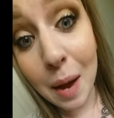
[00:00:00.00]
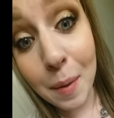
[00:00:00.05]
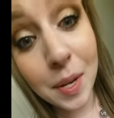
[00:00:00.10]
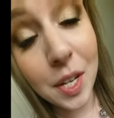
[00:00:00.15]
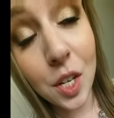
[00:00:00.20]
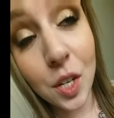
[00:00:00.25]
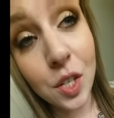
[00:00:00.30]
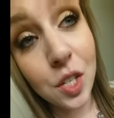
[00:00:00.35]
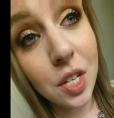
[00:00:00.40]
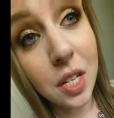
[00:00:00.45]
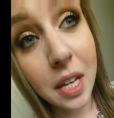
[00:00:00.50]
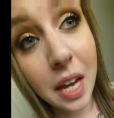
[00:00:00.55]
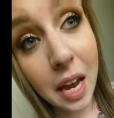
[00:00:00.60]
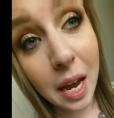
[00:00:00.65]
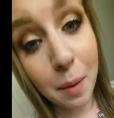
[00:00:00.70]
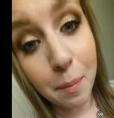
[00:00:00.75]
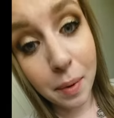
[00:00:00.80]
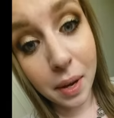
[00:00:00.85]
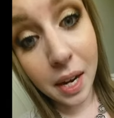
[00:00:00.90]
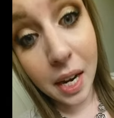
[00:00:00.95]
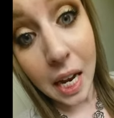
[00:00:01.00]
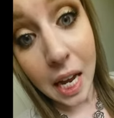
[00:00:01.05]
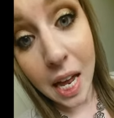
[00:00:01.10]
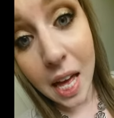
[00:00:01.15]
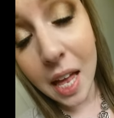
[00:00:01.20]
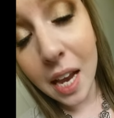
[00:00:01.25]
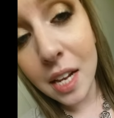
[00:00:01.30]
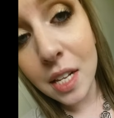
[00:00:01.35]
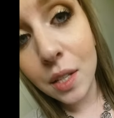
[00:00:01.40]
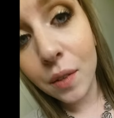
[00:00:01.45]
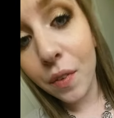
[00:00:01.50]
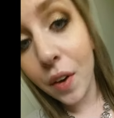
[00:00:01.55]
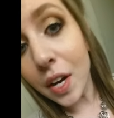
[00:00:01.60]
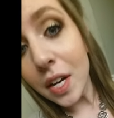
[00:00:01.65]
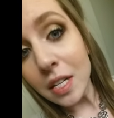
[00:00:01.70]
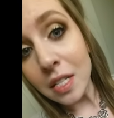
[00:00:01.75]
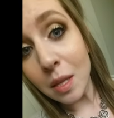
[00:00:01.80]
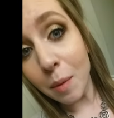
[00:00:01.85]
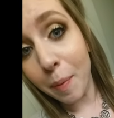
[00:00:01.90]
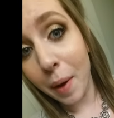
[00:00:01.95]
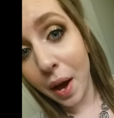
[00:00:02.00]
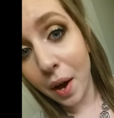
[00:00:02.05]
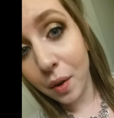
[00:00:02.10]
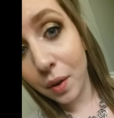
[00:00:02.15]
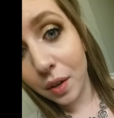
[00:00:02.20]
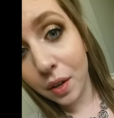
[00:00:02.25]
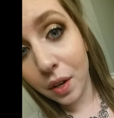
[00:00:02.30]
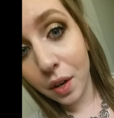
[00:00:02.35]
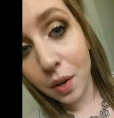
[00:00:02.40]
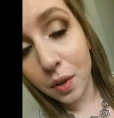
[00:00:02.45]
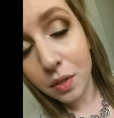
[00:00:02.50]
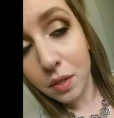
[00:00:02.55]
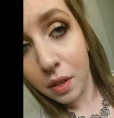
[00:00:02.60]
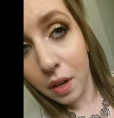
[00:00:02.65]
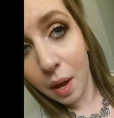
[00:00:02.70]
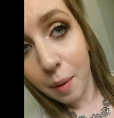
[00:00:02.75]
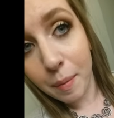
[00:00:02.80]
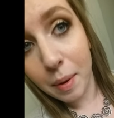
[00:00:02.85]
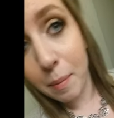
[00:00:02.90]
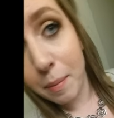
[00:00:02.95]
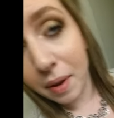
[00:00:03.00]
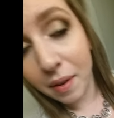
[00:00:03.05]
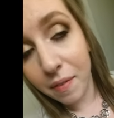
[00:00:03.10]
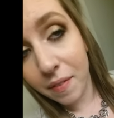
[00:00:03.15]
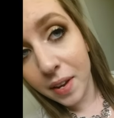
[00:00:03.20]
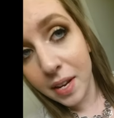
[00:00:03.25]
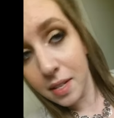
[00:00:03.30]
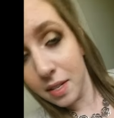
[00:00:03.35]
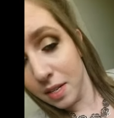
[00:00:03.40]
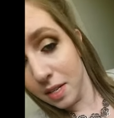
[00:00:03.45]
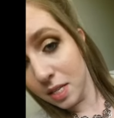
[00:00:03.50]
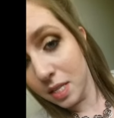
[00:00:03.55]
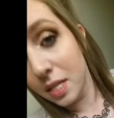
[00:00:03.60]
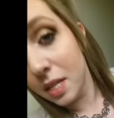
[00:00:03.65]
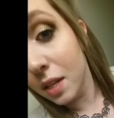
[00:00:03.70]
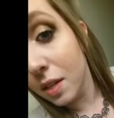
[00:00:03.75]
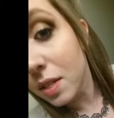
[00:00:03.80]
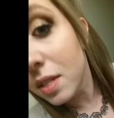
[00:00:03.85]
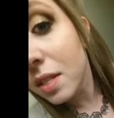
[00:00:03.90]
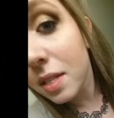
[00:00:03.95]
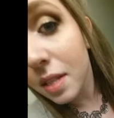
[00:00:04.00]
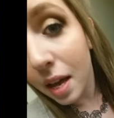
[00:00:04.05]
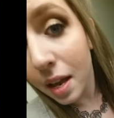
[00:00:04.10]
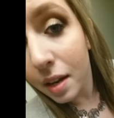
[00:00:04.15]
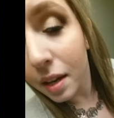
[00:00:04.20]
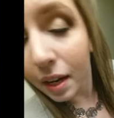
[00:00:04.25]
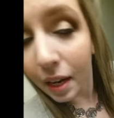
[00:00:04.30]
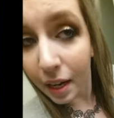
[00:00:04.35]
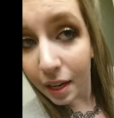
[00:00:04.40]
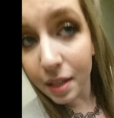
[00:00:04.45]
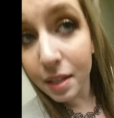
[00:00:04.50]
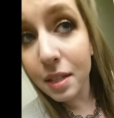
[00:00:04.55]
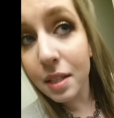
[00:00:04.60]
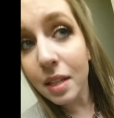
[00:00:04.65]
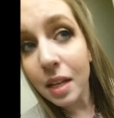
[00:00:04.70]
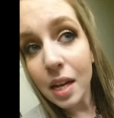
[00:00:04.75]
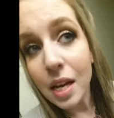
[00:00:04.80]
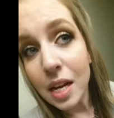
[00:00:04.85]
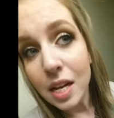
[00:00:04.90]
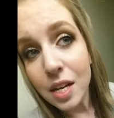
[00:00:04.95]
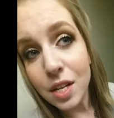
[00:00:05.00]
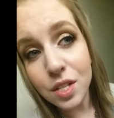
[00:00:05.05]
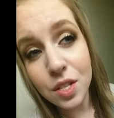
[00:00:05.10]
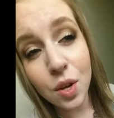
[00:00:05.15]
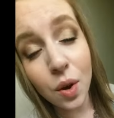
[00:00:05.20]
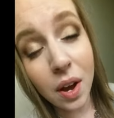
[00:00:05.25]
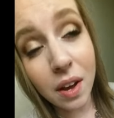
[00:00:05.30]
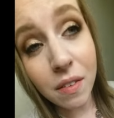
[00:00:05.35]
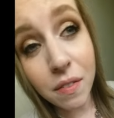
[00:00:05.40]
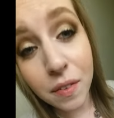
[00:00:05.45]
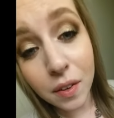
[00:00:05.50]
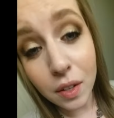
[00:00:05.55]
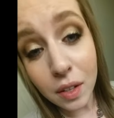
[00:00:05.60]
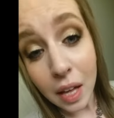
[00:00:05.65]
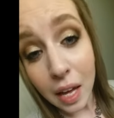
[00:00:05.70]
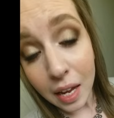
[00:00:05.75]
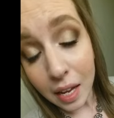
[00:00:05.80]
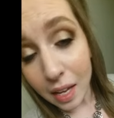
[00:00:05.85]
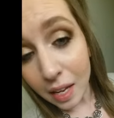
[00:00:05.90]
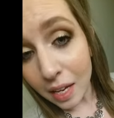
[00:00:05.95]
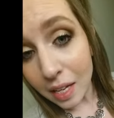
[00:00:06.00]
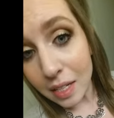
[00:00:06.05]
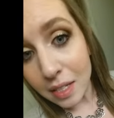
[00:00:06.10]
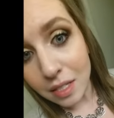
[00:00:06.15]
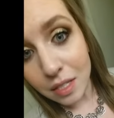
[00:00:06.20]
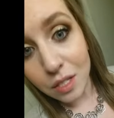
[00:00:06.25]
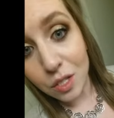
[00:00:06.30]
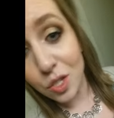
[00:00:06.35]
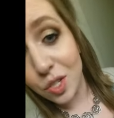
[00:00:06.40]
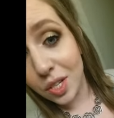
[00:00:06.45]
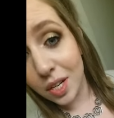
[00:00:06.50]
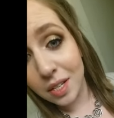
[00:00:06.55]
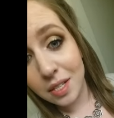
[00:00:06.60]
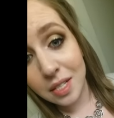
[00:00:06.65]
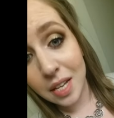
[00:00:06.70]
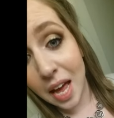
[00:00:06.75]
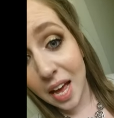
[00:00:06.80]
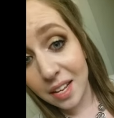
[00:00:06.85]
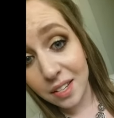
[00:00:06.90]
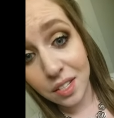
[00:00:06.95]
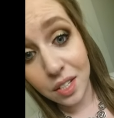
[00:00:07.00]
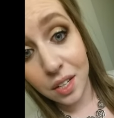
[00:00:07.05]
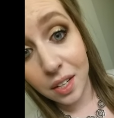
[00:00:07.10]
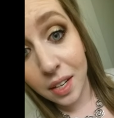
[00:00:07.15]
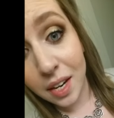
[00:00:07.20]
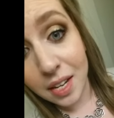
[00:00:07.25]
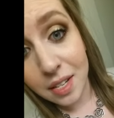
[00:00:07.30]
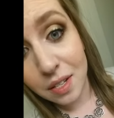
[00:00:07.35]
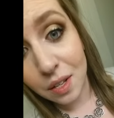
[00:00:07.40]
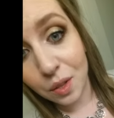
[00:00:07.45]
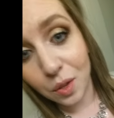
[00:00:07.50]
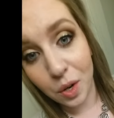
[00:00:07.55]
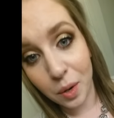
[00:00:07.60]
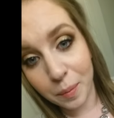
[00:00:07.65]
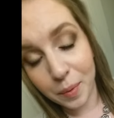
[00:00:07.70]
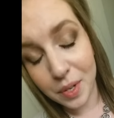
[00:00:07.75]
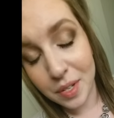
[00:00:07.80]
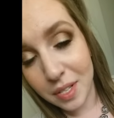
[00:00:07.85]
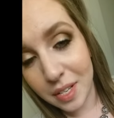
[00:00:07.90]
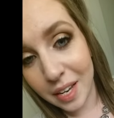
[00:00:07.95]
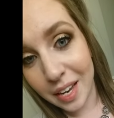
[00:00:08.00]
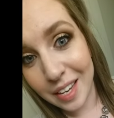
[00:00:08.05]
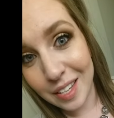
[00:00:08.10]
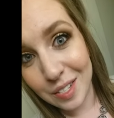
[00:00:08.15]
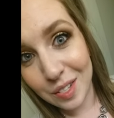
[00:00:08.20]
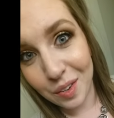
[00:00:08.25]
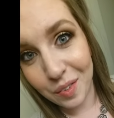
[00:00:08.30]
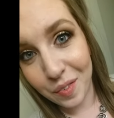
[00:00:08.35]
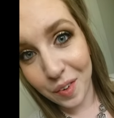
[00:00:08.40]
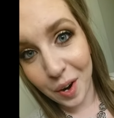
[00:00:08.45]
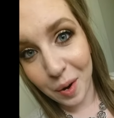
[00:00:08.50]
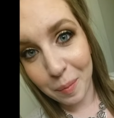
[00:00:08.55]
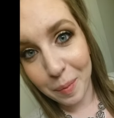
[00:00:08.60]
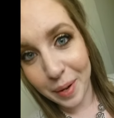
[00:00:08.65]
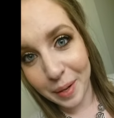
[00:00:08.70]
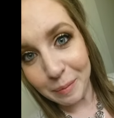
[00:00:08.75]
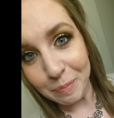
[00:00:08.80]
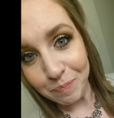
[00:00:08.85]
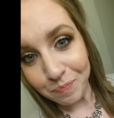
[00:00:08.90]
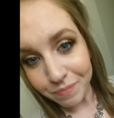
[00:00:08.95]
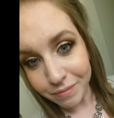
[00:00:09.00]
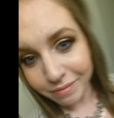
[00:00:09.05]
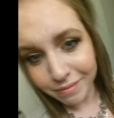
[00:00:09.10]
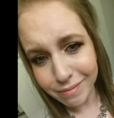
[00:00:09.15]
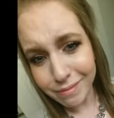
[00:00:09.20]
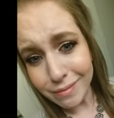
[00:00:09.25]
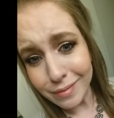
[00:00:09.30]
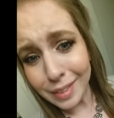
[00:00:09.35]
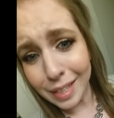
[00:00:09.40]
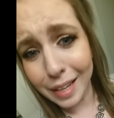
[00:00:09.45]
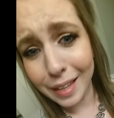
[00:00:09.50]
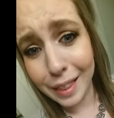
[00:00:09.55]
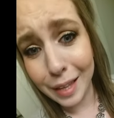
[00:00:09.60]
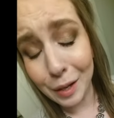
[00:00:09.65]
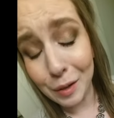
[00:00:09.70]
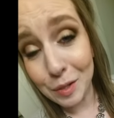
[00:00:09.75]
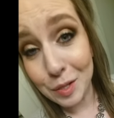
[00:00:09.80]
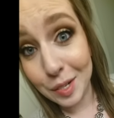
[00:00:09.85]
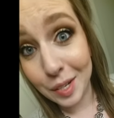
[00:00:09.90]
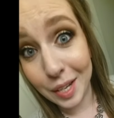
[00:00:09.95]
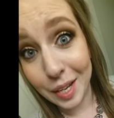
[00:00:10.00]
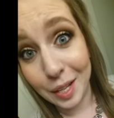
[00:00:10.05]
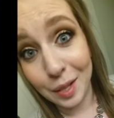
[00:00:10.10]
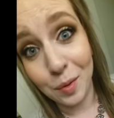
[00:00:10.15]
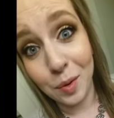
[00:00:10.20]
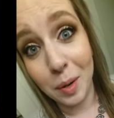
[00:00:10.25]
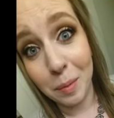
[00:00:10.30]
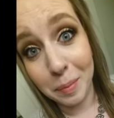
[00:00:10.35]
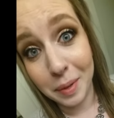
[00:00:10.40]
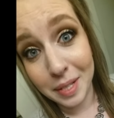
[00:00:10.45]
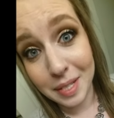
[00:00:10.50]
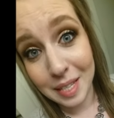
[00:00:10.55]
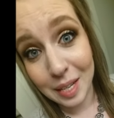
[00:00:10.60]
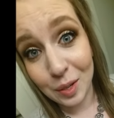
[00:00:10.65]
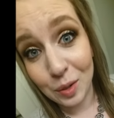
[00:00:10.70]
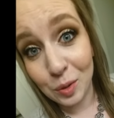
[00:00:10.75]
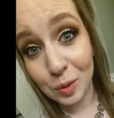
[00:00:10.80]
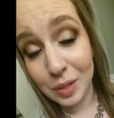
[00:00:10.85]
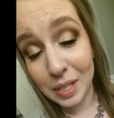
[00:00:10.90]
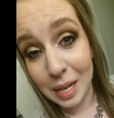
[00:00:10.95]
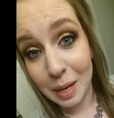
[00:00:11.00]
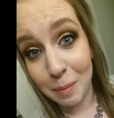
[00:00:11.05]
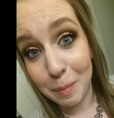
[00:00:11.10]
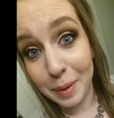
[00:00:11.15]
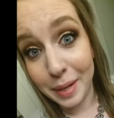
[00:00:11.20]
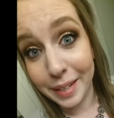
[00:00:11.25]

I mean, you just can't beat it. And as far as the powder goes, I mean, my face is still set nice, so I feel like it's just as good as a Laura Mercier so far, but I think I was looking in the wrong place that whole time.